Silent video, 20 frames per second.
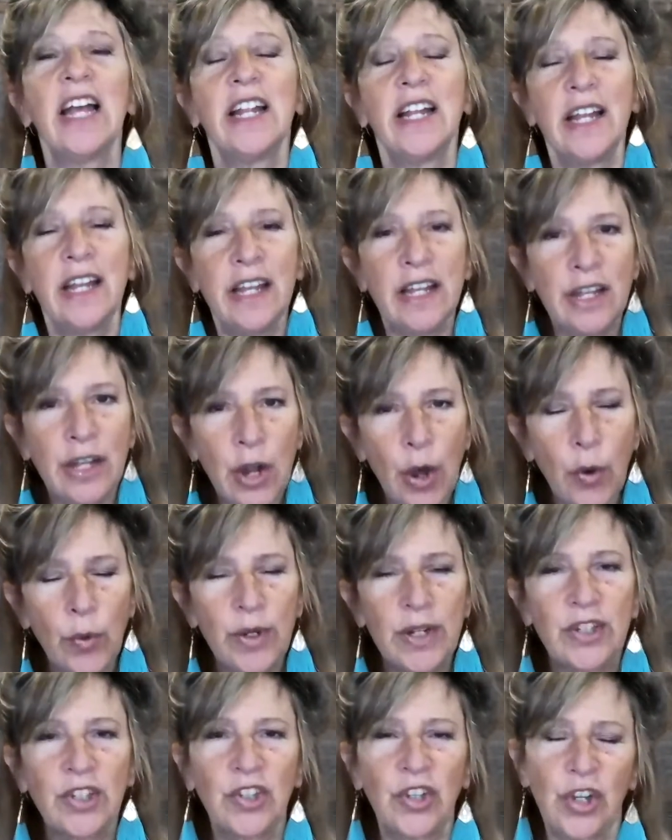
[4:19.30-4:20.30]

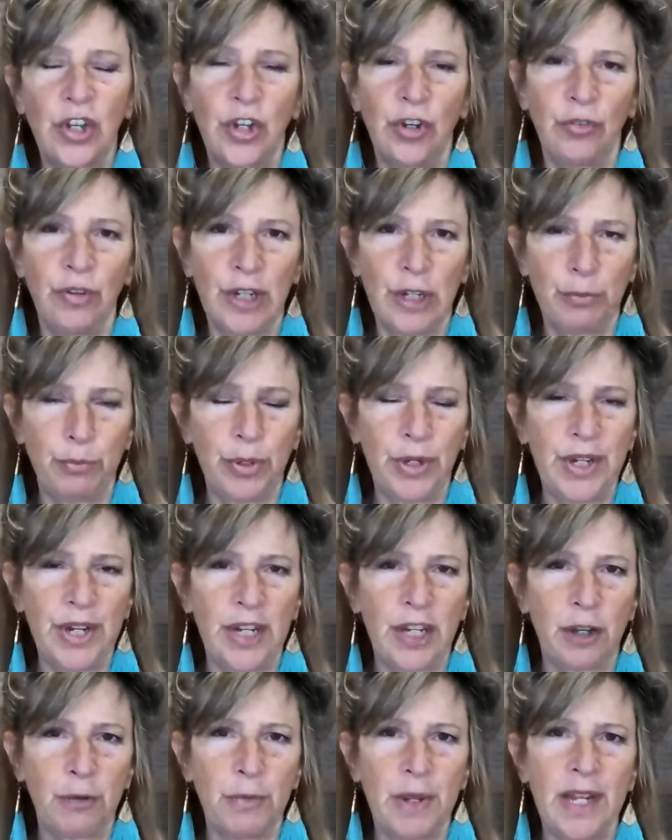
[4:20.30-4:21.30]
Notice that you're in a
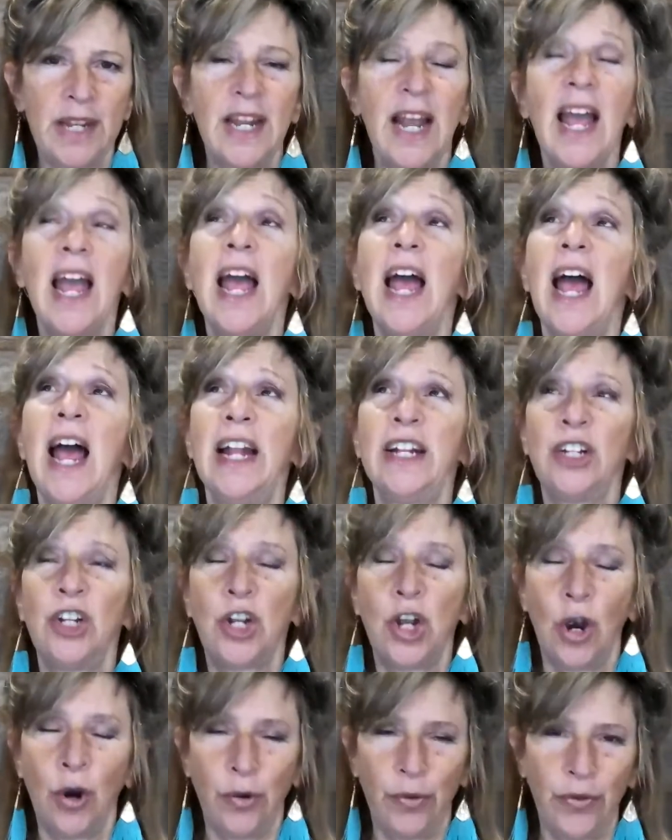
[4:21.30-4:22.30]
predicament and
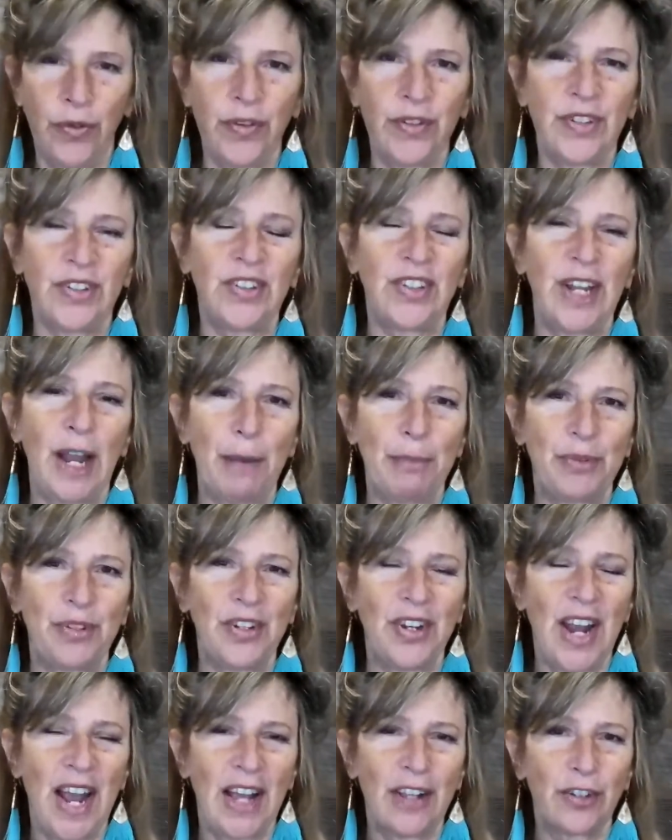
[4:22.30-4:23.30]
go through the steps
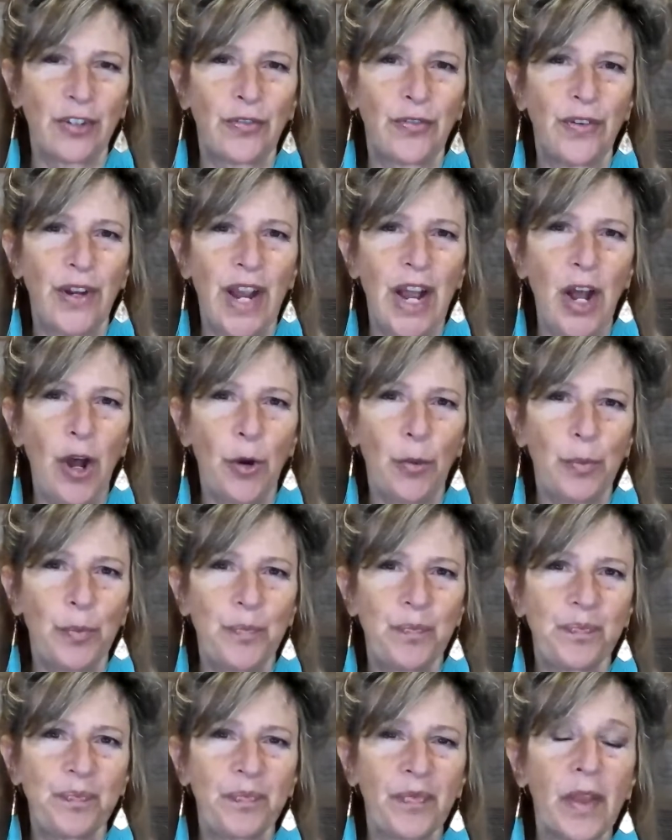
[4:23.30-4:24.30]
and ask for help.
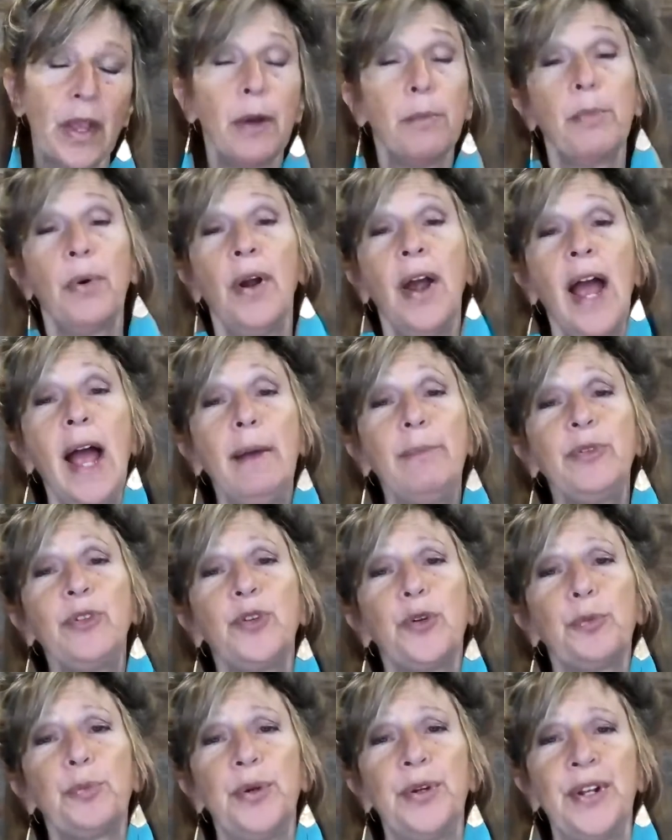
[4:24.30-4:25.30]
Perhaps
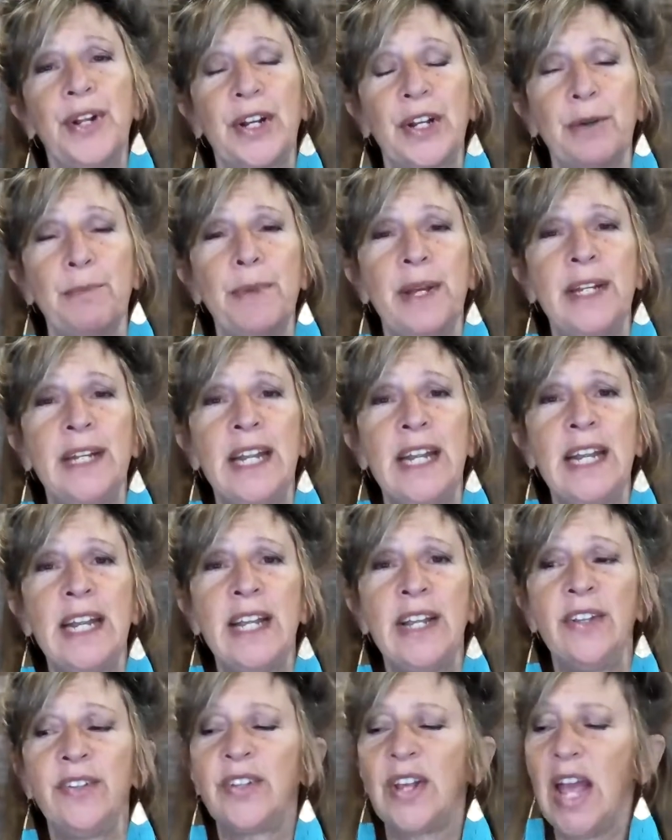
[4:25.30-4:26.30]
your predicament
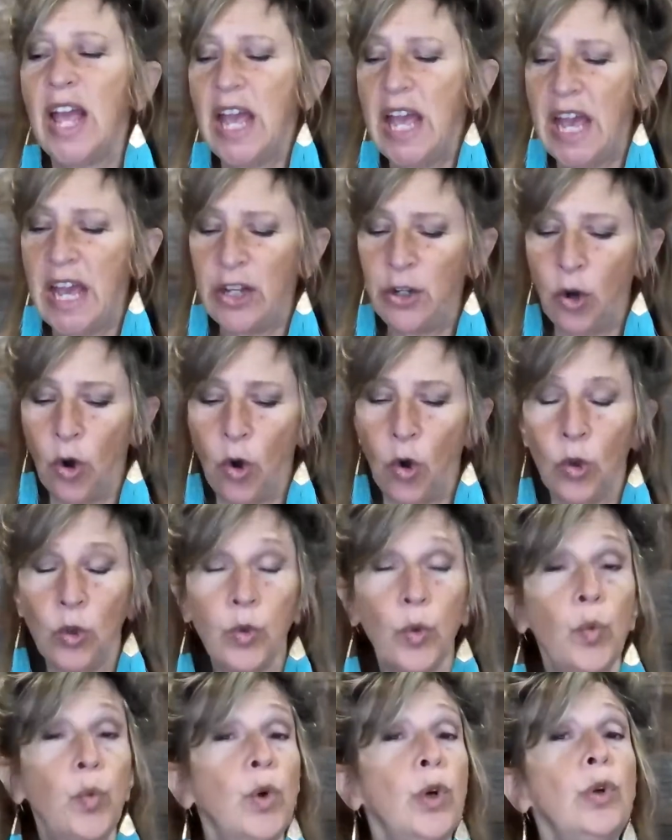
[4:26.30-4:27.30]
is an
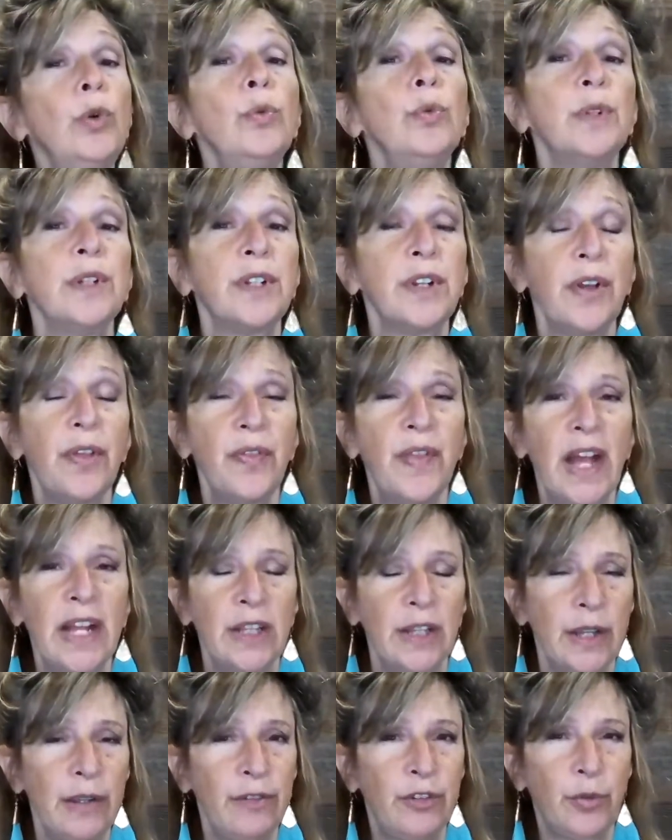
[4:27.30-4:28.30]
old wound
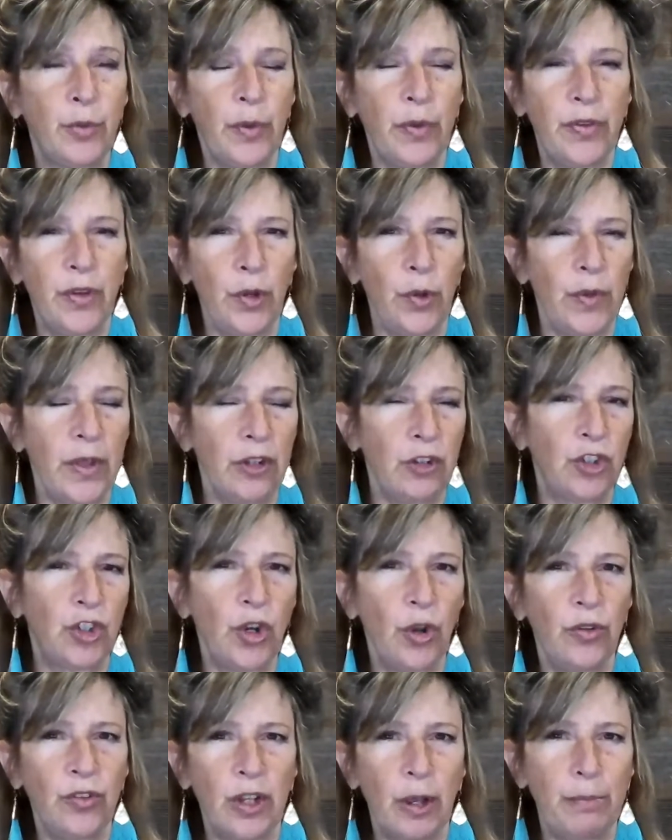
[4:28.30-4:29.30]
that lives with you that
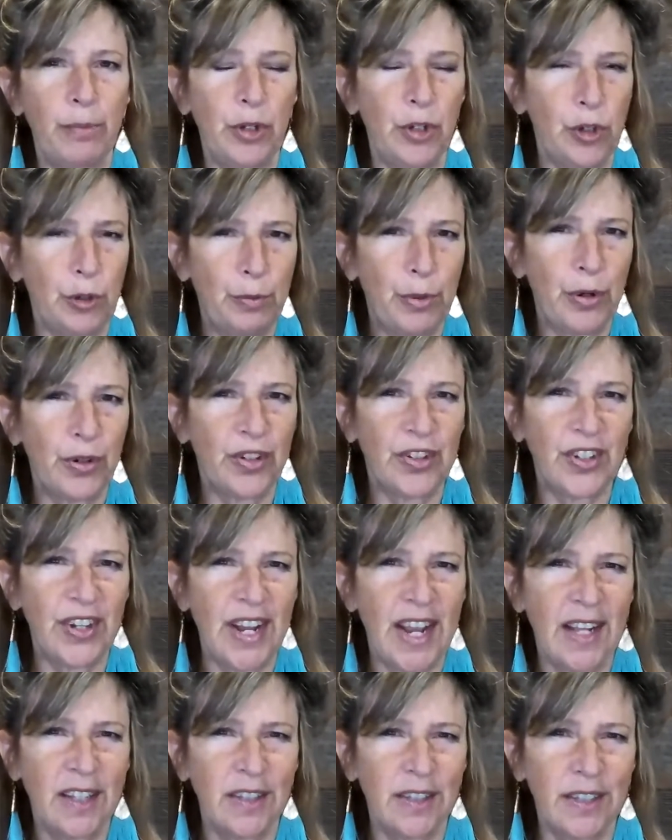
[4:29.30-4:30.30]
shows up in your
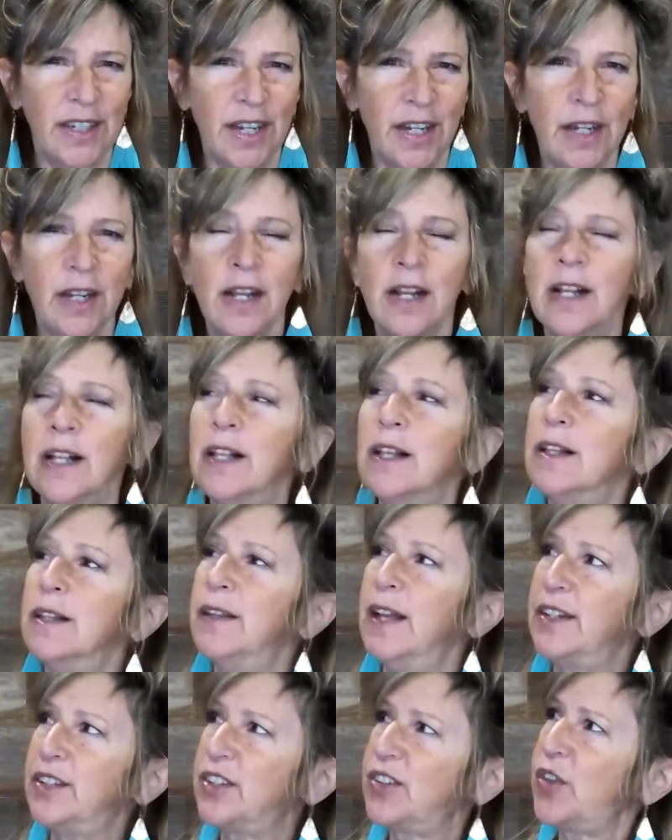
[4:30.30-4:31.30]
personality.
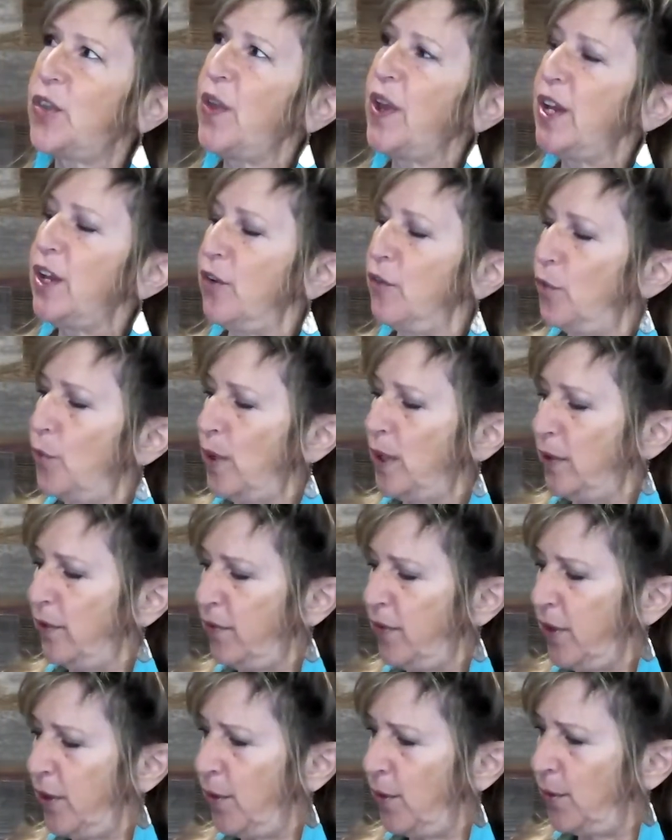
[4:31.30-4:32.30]
Let's think of one
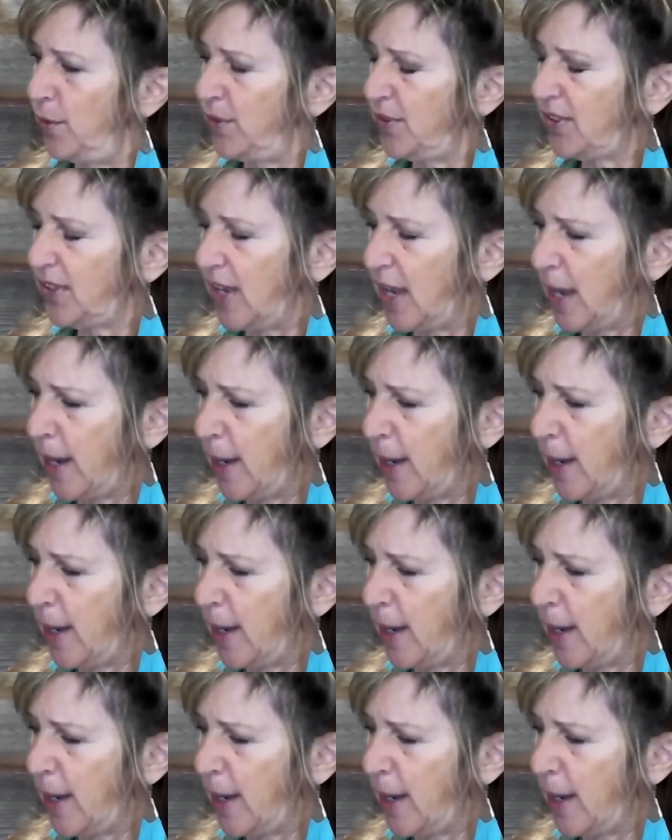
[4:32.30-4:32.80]
of those.